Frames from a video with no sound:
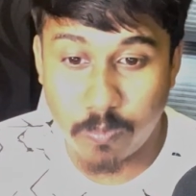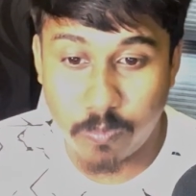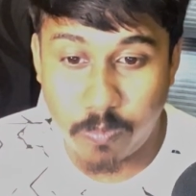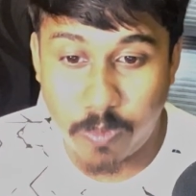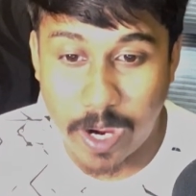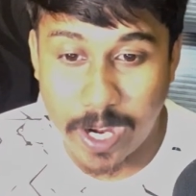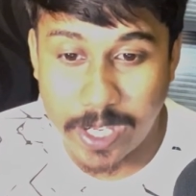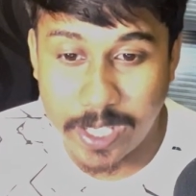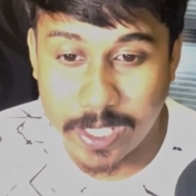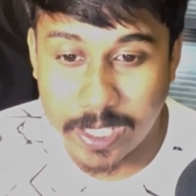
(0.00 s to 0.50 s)

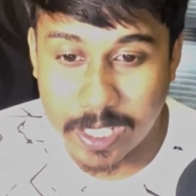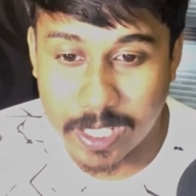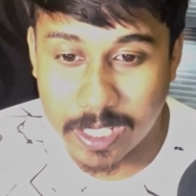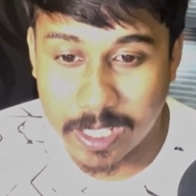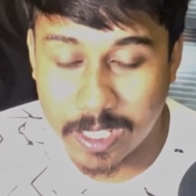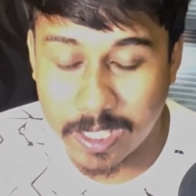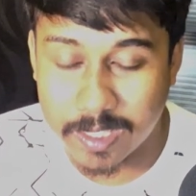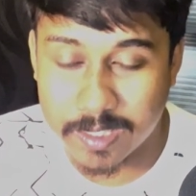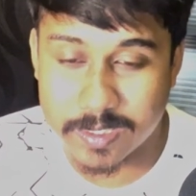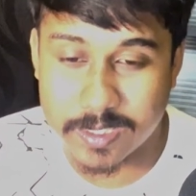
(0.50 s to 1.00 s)
White
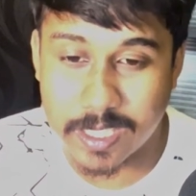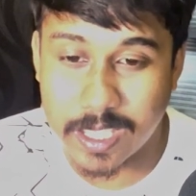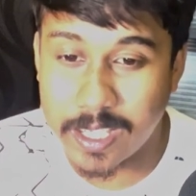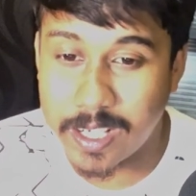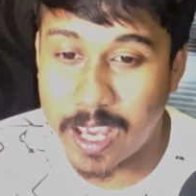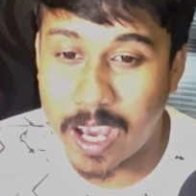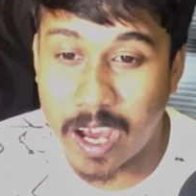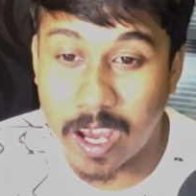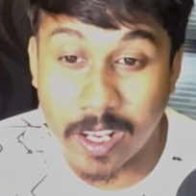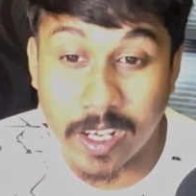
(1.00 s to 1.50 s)
is
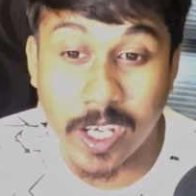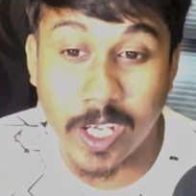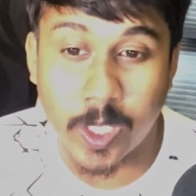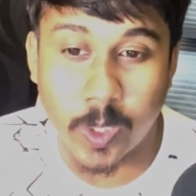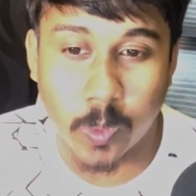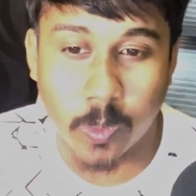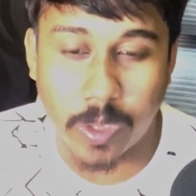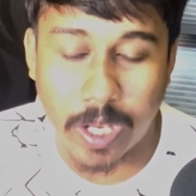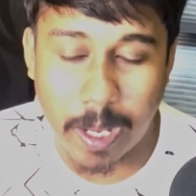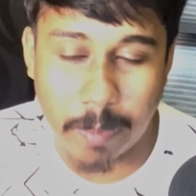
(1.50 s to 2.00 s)
in a hurry
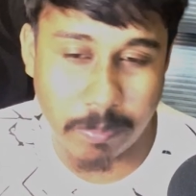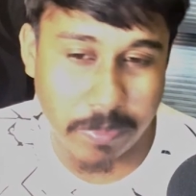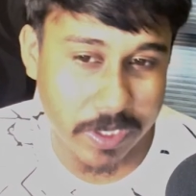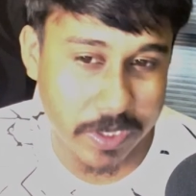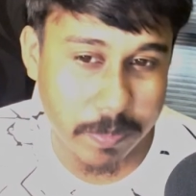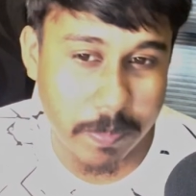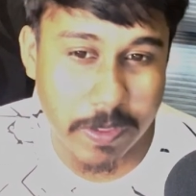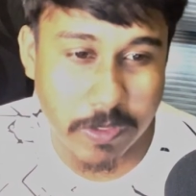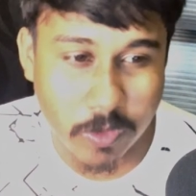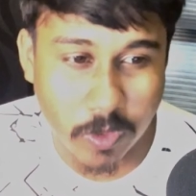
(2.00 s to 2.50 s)
to grab the
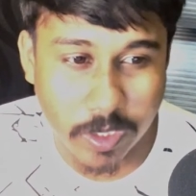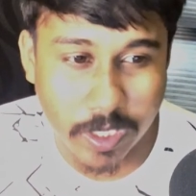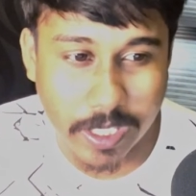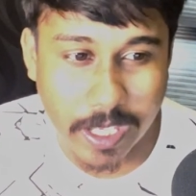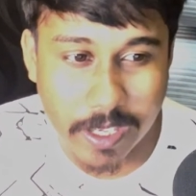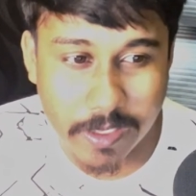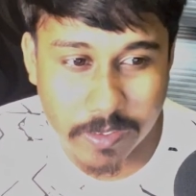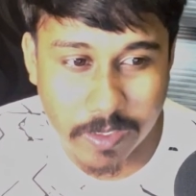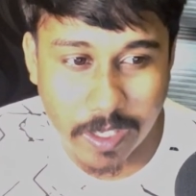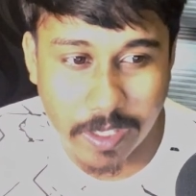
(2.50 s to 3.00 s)
space on the
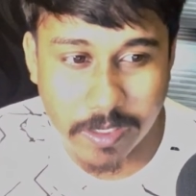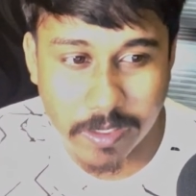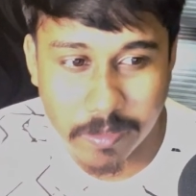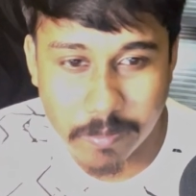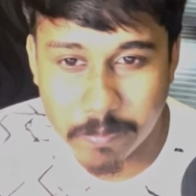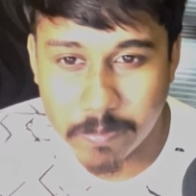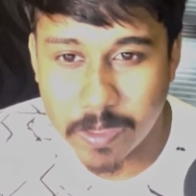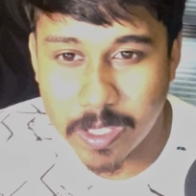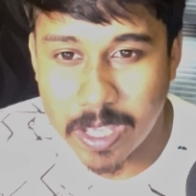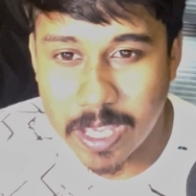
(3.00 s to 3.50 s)
king side.
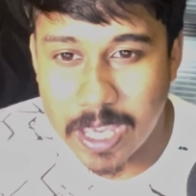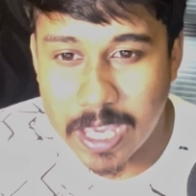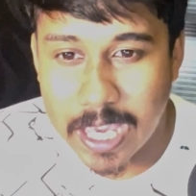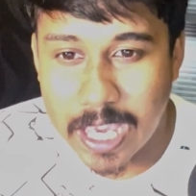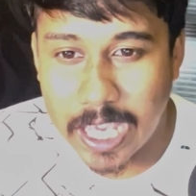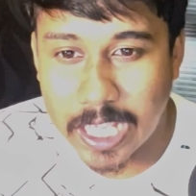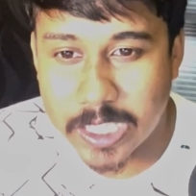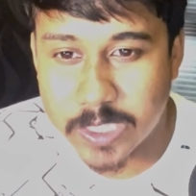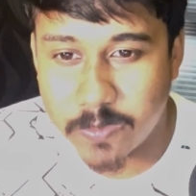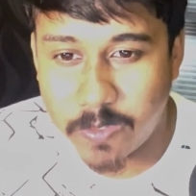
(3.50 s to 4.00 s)

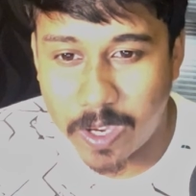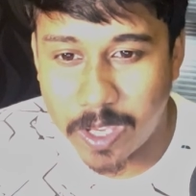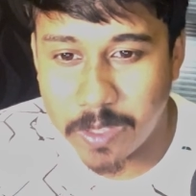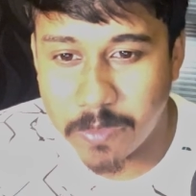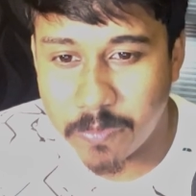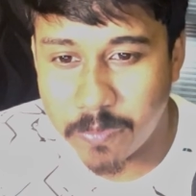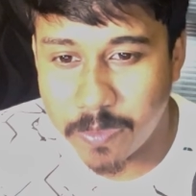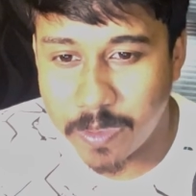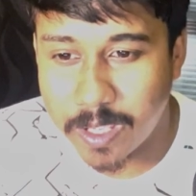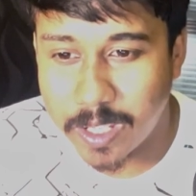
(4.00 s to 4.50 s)

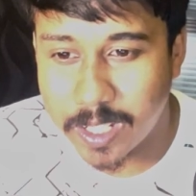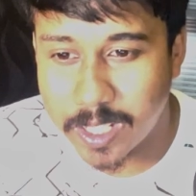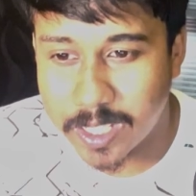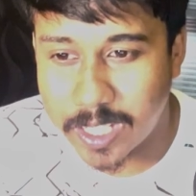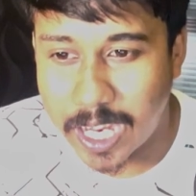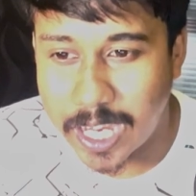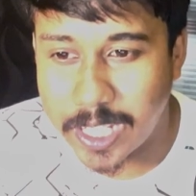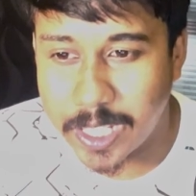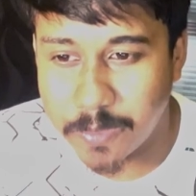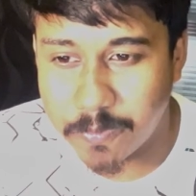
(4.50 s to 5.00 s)
h5,
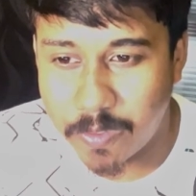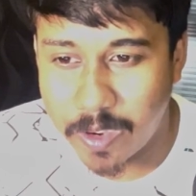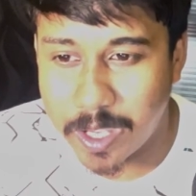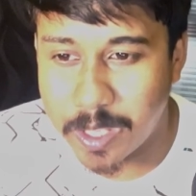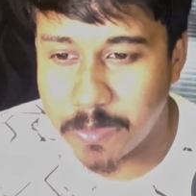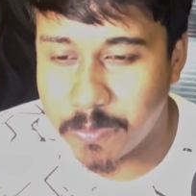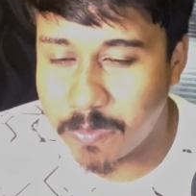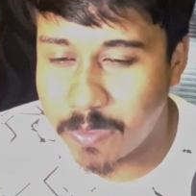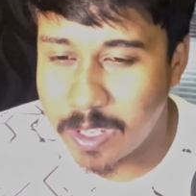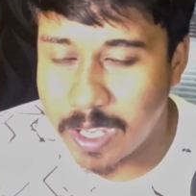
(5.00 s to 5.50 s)
knight e5,